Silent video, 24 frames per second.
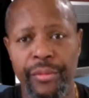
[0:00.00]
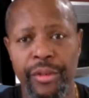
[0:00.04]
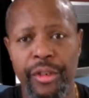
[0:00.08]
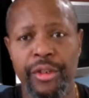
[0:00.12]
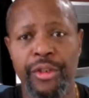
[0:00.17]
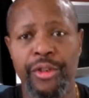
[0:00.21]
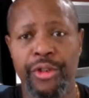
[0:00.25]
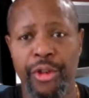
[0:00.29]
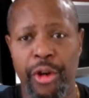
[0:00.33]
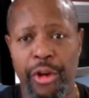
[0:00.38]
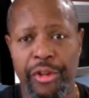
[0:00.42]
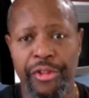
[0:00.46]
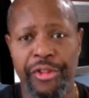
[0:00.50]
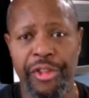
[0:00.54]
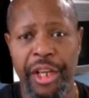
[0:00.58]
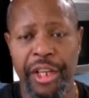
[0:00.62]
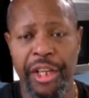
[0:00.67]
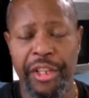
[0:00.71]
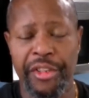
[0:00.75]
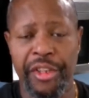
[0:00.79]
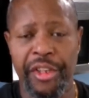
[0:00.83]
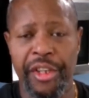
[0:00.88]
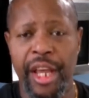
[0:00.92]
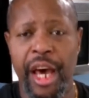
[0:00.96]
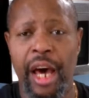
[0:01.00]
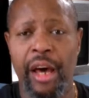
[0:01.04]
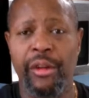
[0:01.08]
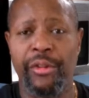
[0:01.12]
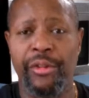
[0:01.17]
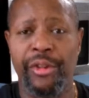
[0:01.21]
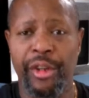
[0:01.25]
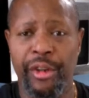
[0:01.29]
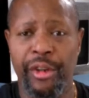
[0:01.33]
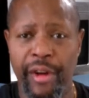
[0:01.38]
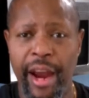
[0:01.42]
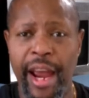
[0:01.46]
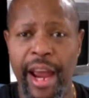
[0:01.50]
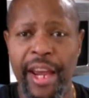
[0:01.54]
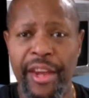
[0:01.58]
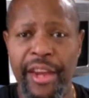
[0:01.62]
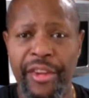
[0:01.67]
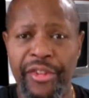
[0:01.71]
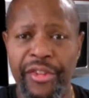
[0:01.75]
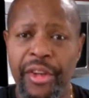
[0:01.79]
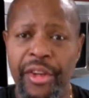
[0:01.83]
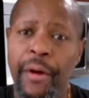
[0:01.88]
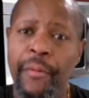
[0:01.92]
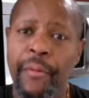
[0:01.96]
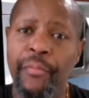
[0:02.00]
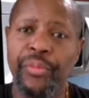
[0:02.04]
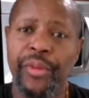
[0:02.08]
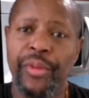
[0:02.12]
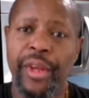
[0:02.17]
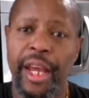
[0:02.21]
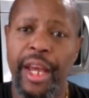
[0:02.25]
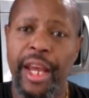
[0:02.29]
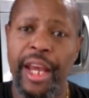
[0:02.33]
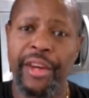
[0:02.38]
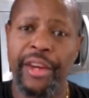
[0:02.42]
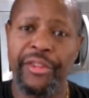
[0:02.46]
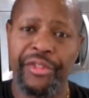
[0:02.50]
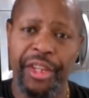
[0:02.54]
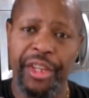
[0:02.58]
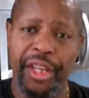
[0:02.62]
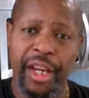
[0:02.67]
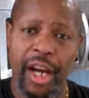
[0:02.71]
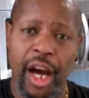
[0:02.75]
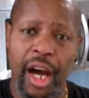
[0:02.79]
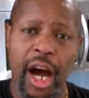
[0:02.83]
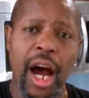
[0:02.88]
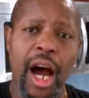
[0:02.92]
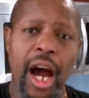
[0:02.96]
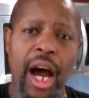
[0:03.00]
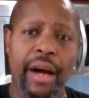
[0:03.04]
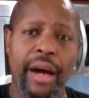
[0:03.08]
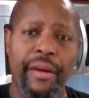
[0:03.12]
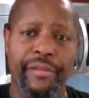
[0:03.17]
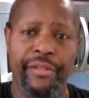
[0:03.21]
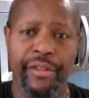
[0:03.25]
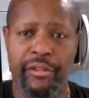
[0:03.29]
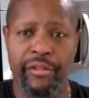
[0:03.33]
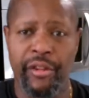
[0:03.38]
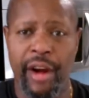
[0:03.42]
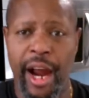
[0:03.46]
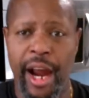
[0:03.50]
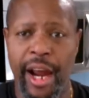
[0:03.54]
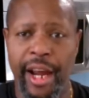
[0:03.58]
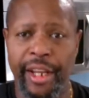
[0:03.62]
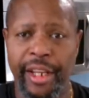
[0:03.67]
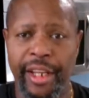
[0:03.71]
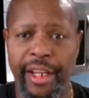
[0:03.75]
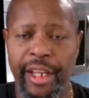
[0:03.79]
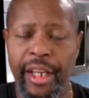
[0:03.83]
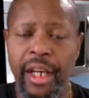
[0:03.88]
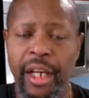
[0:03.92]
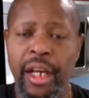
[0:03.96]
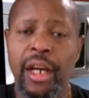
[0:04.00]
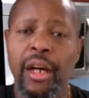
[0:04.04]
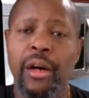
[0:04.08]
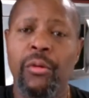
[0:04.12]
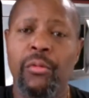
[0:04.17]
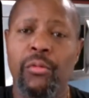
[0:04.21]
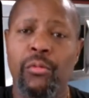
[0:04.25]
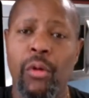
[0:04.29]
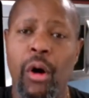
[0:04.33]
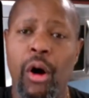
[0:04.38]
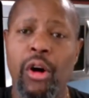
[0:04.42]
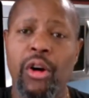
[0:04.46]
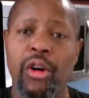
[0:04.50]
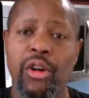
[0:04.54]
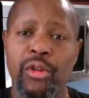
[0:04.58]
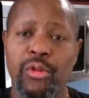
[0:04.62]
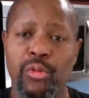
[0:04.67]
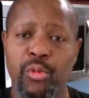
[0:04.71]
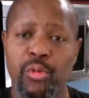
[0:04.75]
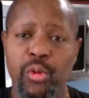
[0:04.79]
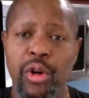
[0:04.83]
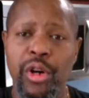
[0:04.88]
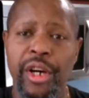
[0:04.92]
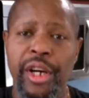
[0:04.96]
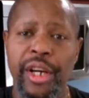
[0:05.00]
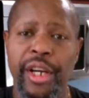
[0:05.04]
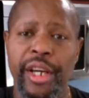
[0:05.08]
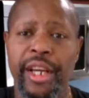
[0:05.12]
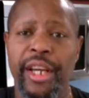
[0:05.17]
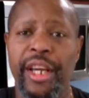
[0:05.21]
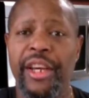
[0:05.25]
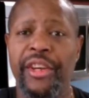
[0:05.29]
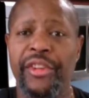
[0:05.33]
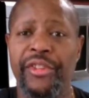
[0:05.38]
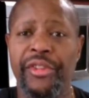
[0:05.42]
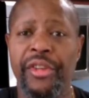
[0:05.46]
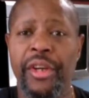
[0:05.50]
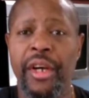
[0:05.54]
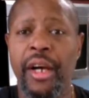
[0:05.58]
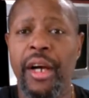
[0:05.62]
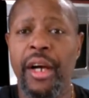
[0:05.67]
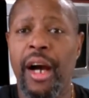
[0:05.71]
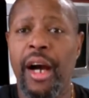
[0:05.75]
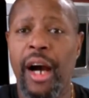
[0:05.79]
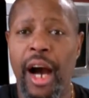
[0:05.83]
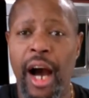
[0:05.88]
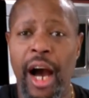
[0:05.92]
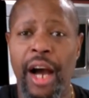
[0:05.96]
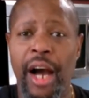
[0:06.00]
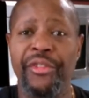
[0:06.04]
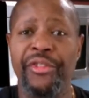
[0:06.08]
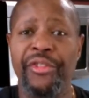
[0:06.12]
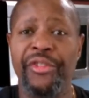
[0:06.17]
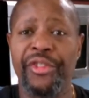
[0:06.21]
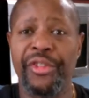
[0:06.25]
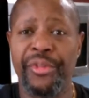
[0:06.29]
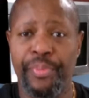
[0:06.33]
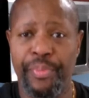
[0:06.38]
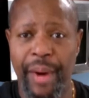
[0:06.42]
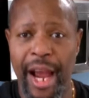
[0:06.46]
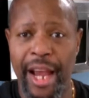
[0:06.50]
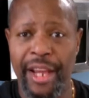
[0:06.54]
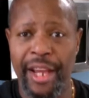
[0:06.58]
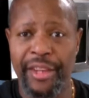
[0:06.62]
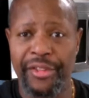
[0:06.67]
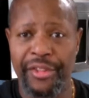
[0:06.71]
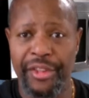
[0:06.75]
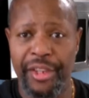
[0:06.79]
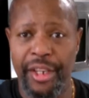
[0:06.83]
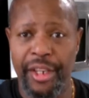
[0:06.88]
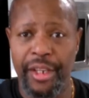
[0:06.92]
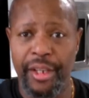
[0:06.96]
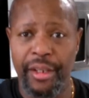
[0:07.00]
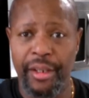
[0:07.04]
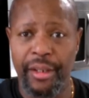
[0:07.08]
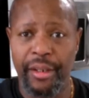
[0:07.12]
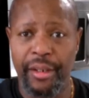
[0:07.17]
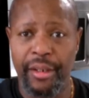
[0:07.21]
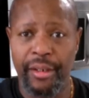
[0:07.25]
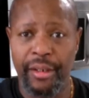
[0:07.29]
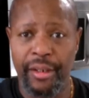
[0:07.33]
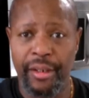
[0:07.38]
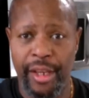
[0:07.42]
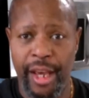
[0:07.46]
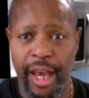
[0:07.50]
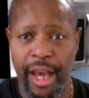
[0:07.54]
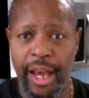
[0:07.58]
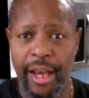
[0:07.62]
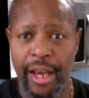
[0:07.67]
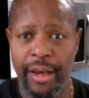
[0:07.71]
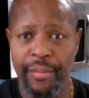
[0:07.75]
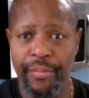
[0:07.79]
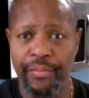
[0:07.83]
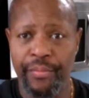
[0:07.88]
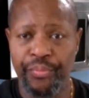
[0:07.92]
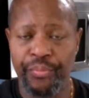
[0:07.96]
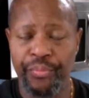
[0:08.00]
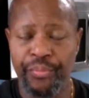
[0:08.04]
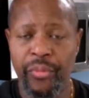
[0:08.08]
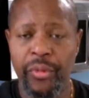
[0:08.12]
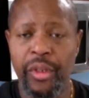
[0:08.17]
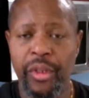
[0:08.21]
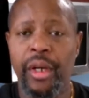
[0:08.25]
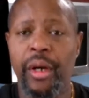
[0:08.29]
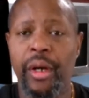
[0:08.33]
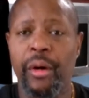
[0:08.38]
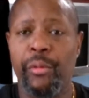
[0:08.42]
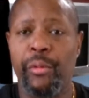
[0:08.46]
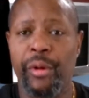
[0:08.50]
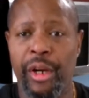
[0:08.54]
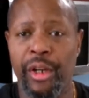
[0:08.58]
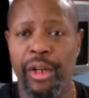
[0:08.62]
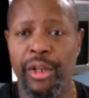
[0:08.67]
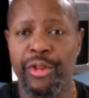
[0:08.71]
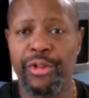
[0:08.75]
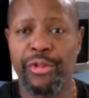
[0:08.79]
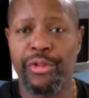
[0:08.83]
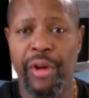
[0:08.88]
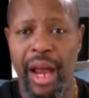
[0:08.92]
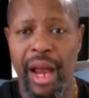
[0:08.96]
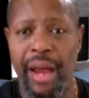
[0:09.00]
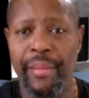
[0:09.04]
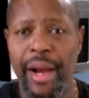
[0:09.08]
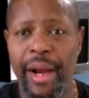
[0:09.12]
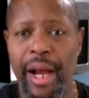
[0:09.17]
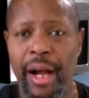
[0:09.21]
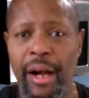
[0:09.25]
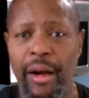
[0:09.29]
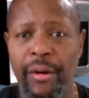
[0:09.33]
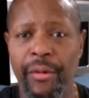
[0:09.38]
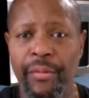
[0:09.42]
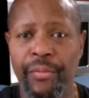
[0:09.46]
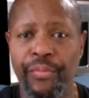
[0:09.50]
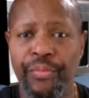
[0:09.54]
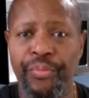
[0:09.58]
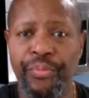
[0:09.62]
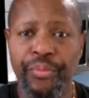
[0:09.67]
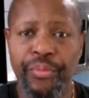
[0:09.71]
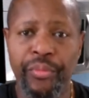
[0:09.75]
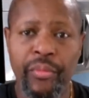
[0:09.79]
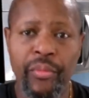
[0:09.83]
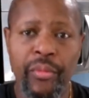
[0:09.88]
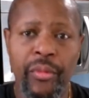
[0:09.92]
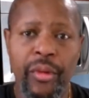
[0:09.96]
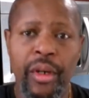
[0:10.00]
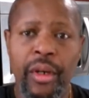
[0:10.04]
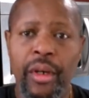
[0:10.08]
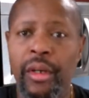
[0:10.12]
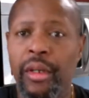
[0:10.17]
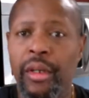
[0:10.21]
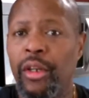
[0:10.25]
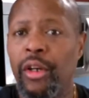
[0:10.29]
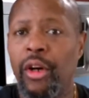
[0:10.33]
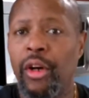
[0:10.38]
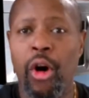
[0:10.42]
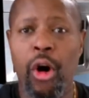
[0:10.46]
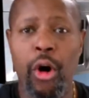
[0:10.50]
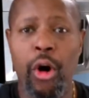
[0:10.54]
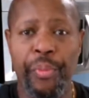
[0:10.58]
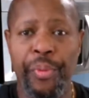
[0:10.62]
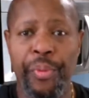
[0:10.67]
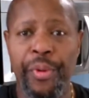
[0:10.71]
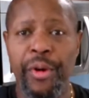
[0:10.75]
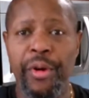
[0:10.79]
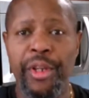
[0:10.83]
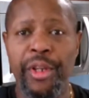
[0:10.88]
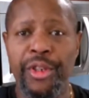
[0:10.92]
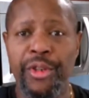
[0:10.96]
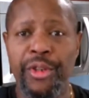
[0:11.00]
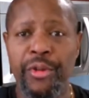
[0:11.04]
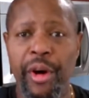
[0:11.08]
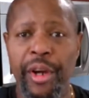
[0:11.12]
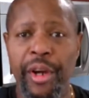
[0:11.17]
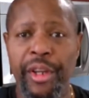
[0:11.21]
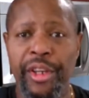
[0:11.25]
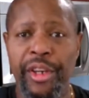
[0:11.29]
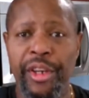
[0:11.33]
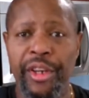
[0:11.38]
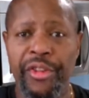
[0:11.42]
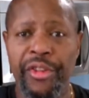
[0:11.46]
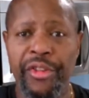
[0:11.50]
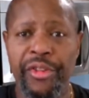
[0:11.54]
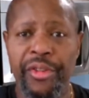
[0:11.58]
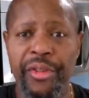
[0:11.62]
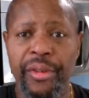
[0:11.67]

jerk seasoning. Now the Grace is the hot variety. Walkerswood is hot and spicy. Okay. We're going to try them out. Hope you enjoy this